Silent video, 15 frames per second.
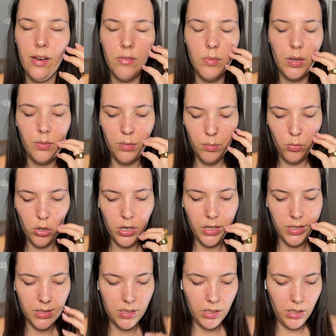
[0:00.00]
have my
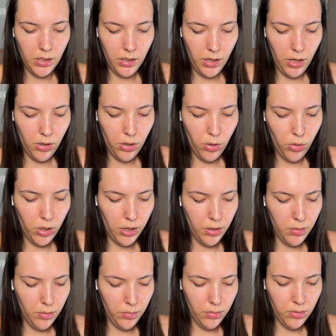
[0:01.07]
morning skincare
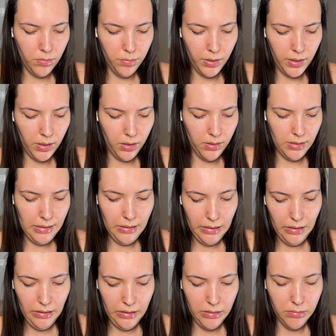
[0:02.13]
on, but it's
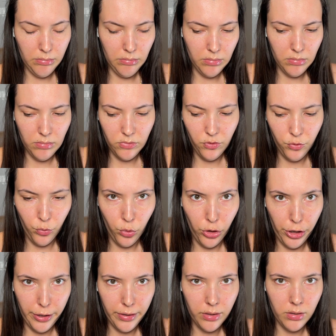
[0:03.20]
like
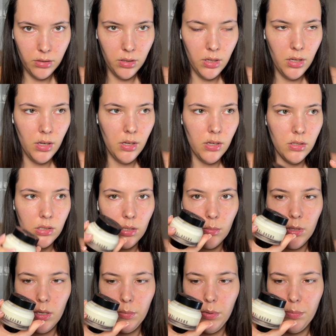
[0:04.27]
4. So I'm
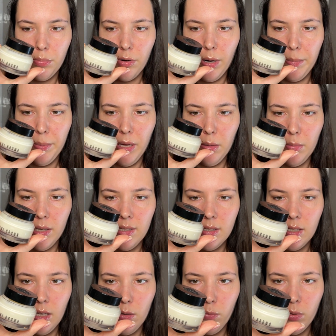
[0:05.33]
gonna be prepping my
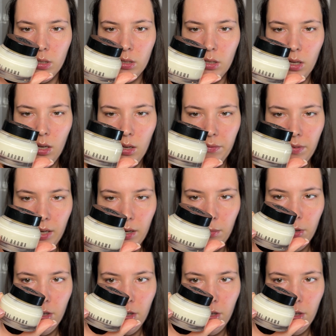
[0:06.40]
skin with vitamin